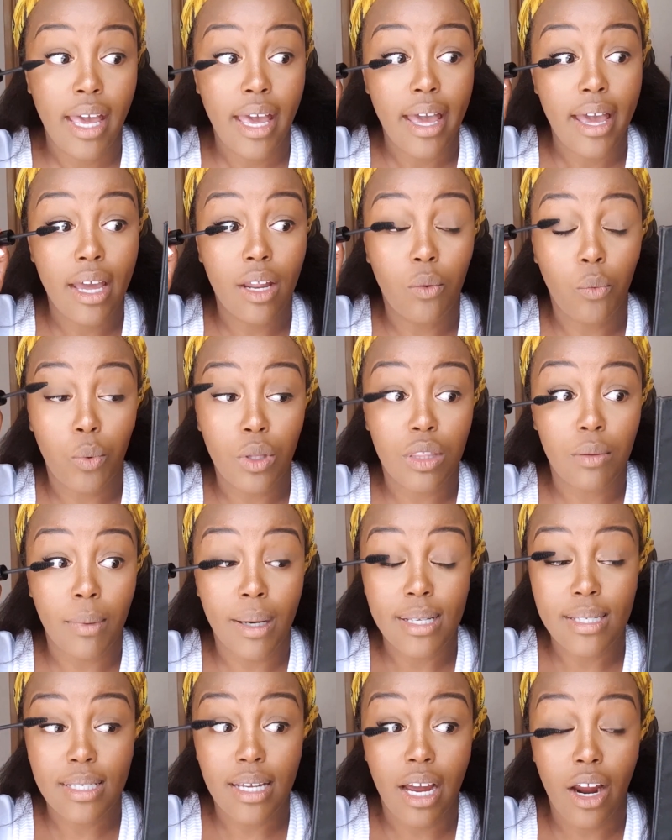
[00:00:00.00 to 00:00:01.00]
And with
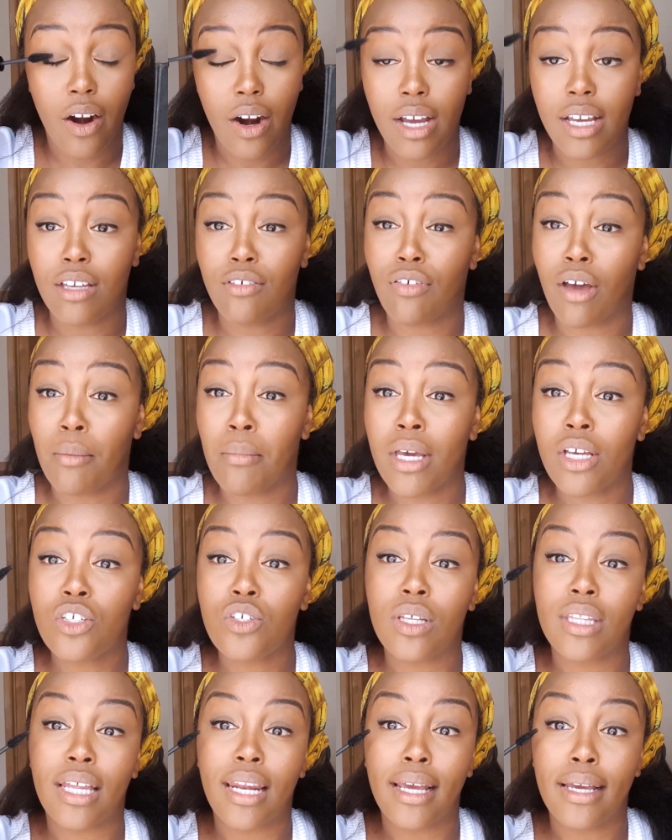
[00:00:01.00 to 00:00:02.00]
mascara, if I make
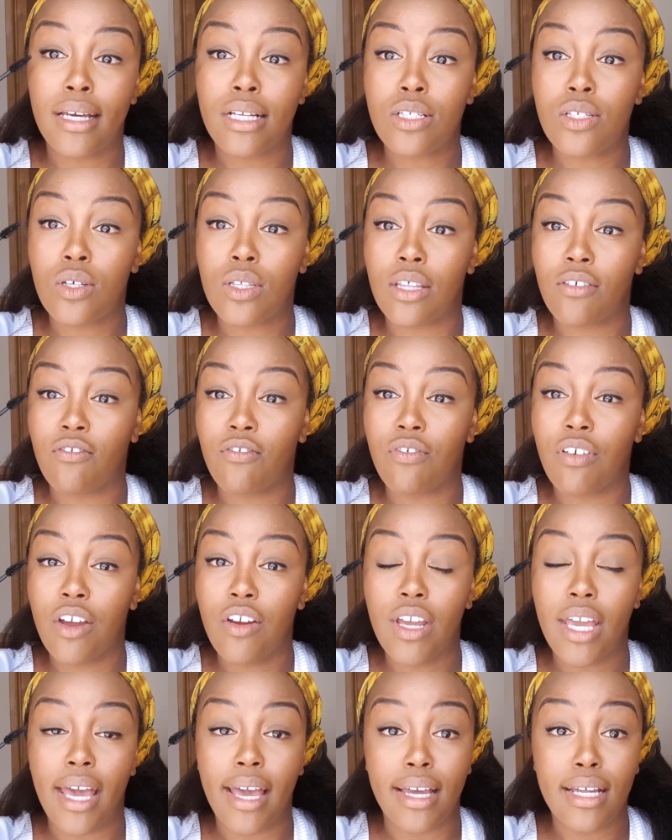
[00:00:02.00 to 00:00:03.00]
sure that I get to the
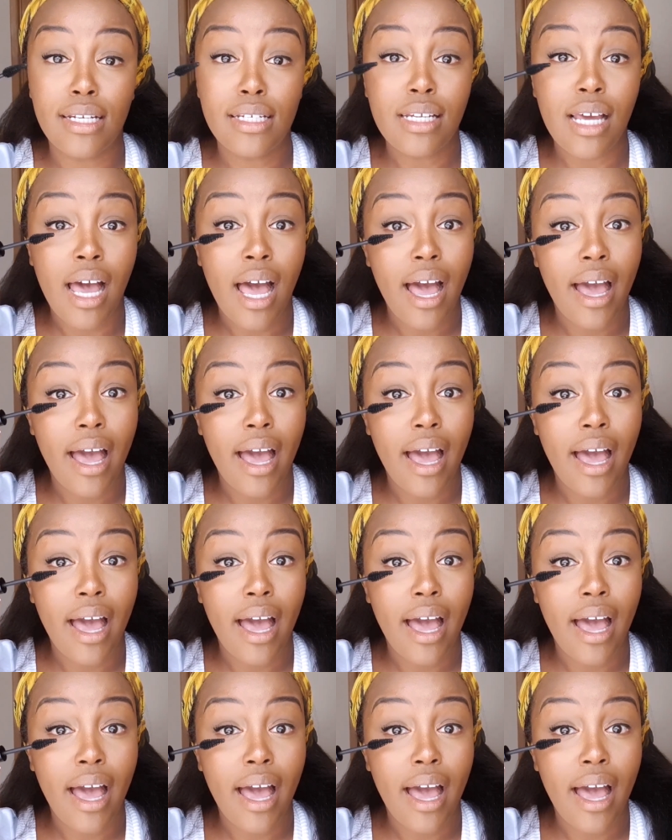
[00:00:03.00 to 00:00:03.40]
very end